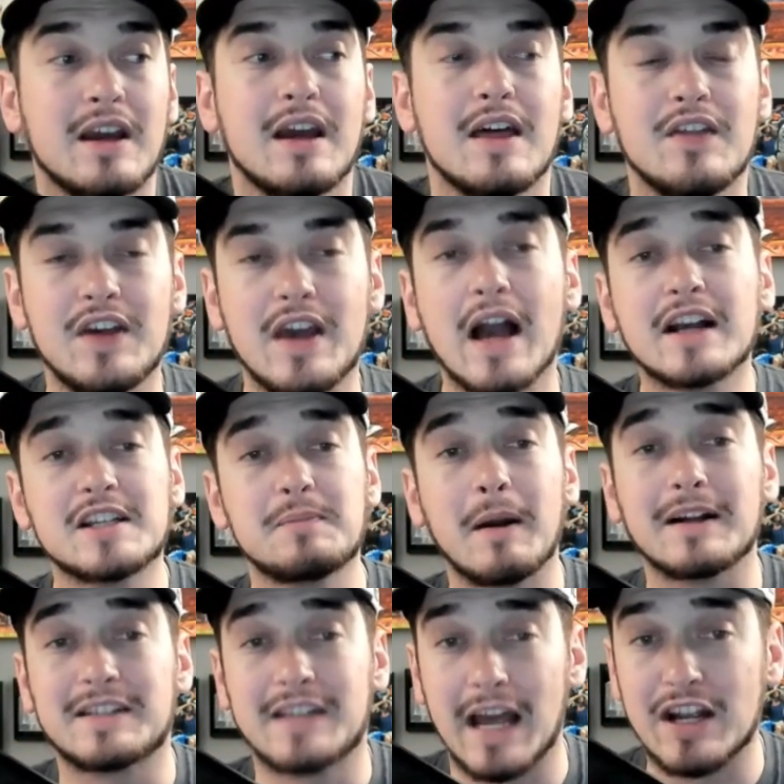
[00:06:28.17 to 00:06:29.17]
the
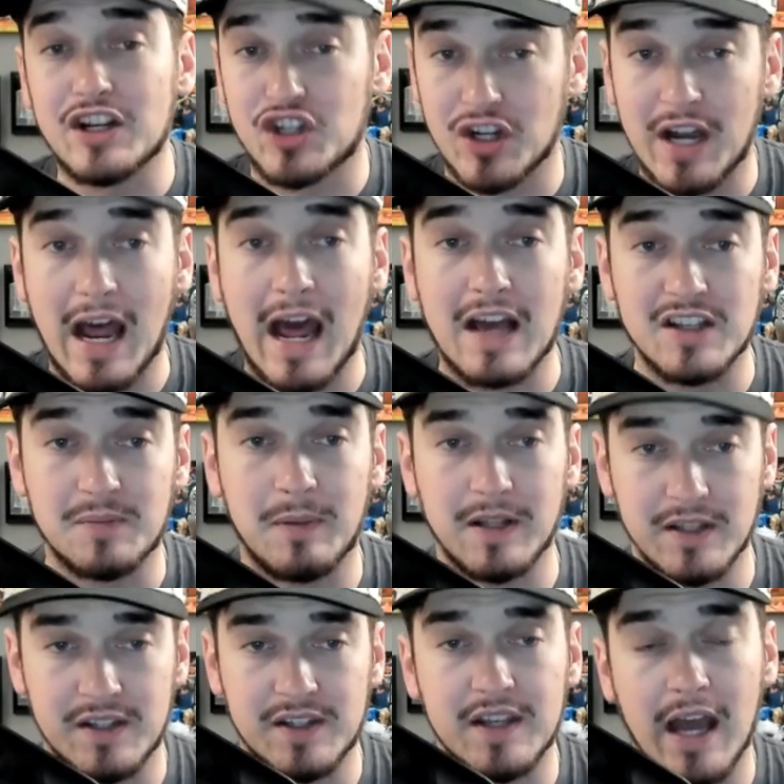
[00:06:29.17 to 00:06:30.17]
expectation has
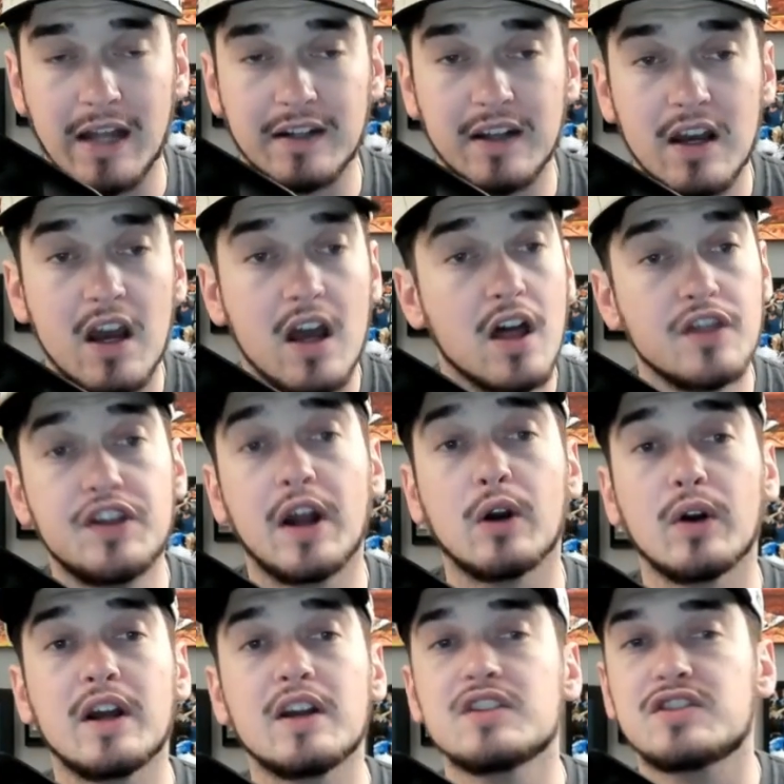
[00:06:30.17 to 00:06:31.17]
been set.
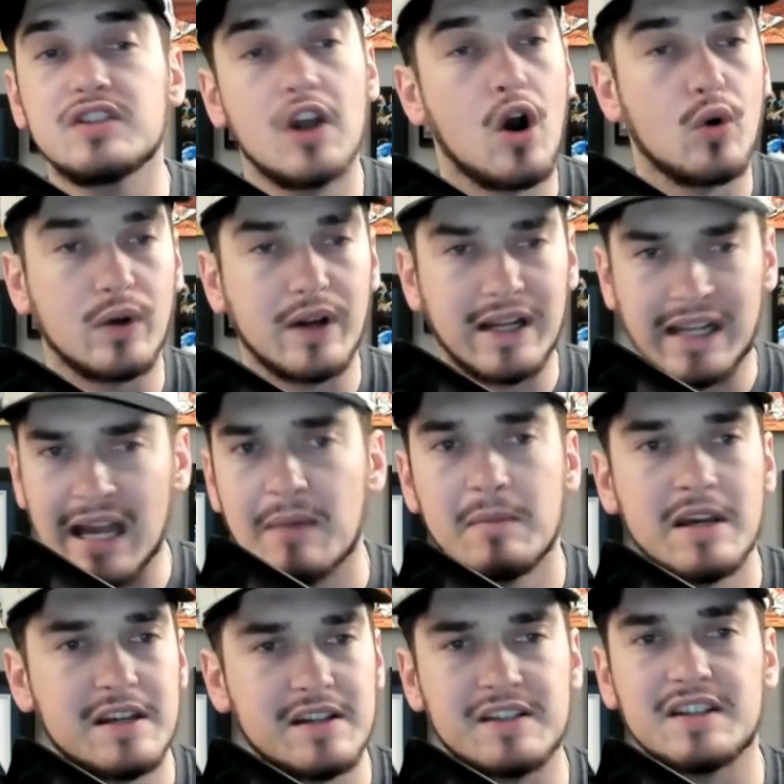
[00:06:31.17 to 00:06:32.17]
There is no
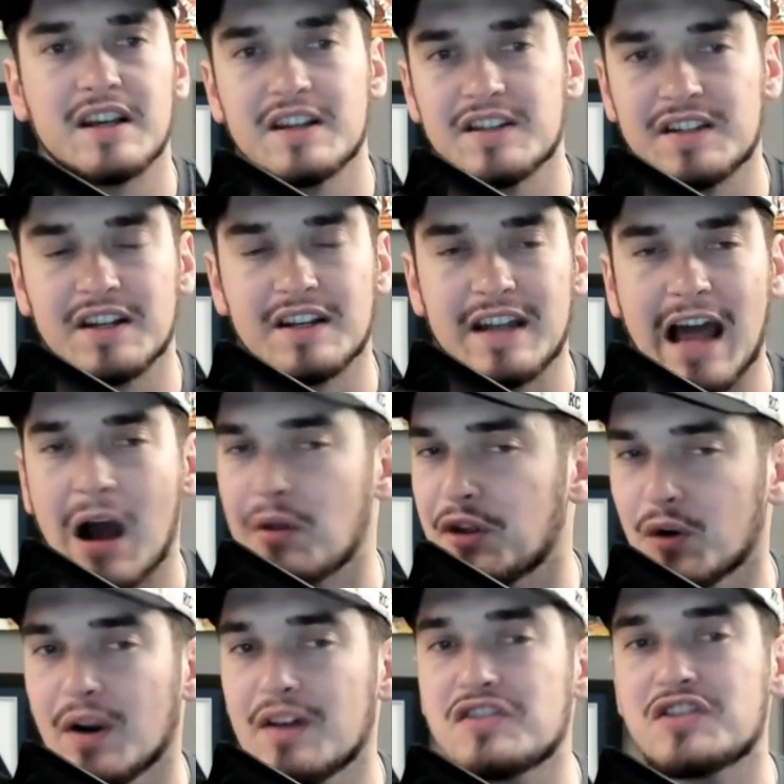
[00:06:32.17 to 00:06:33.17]
gimme season now.
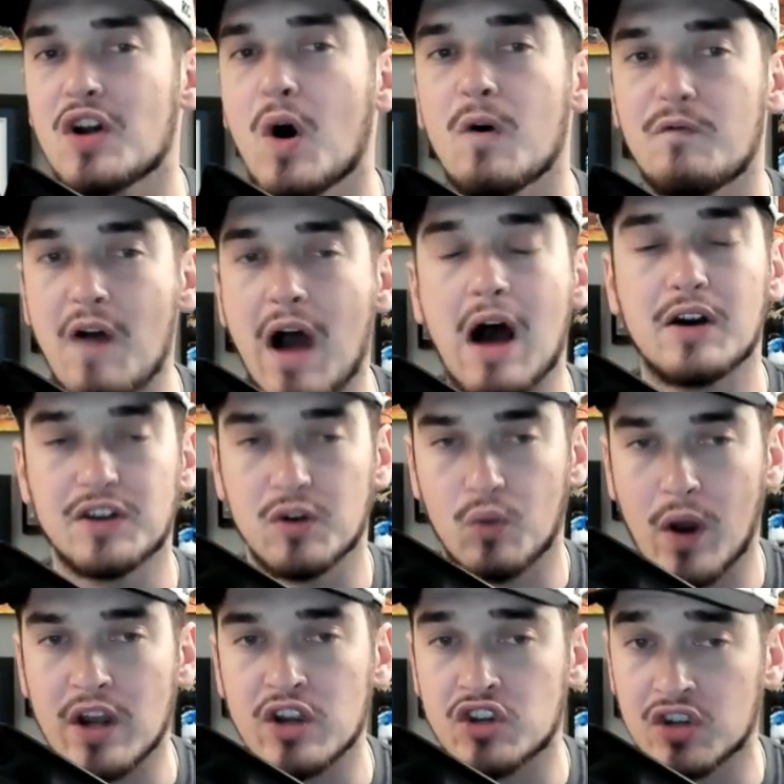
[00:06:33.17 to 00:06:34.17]
There is no
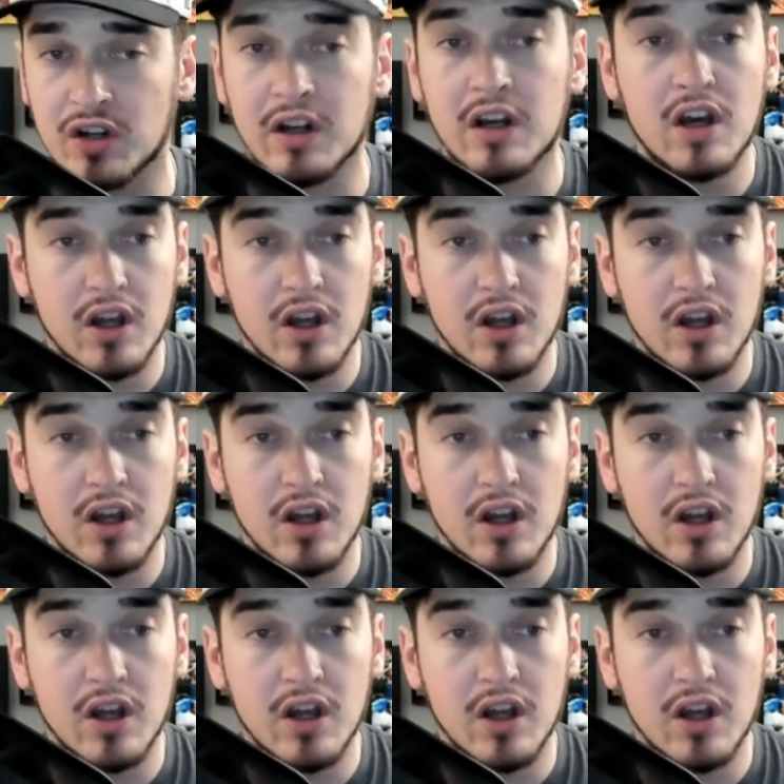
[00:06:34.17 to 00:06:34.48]
evaluation.